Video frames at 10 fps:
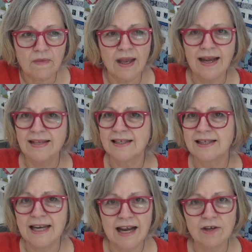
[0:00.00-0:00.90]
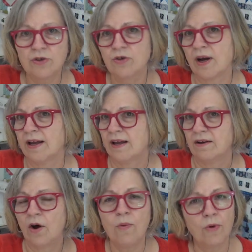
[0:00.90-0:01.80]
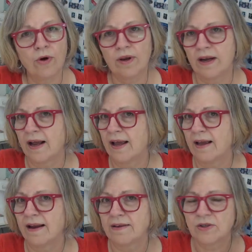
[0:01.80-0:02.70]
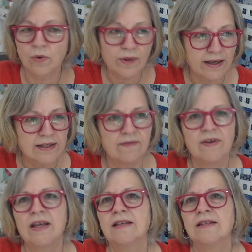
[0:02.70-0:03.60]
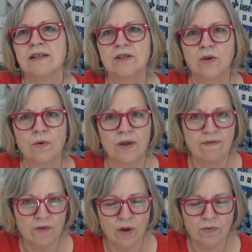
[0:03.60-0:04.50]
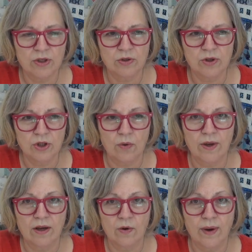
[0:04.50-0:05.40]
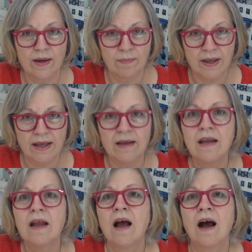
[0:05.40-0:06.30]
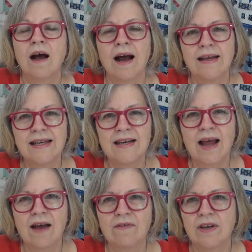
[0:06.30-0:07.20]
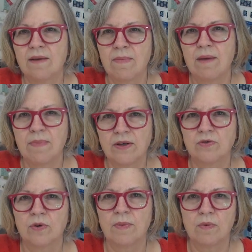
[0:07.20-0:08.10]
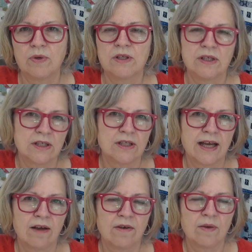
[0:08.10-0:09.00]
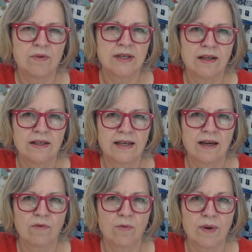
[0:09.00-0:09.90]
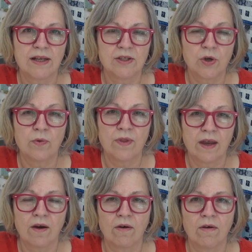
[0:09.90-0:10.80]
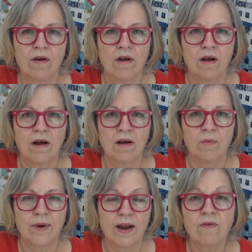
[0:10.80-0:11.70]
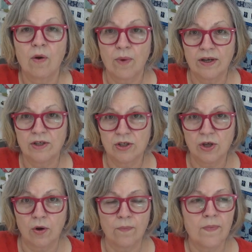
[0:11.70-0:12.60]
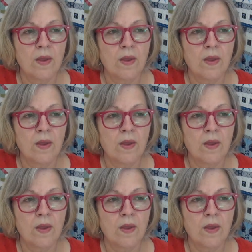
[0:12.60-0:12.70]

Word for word: And as a teenager, I had homework and I had school activities. And so, even though I was still sewing quite a bit, uh, I didn't have it in my bedroom. It was just down, it was down the dining room, and I sewed there uh, whenever I wanted to sew.